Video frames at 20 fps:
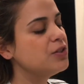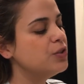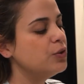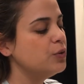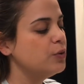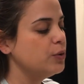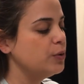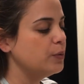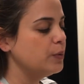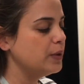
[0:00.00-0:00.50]

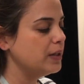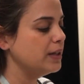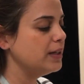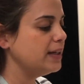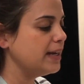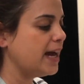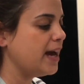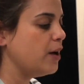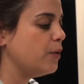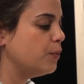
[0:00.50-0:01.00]
So
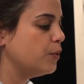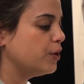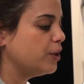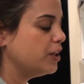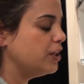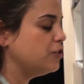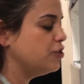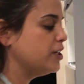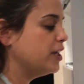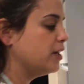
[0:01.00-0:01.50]
now we're
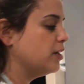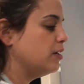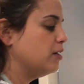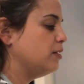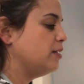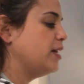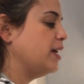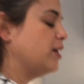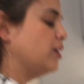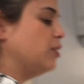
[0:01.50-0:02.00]
gonna take
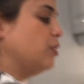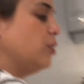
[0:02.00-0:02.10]
a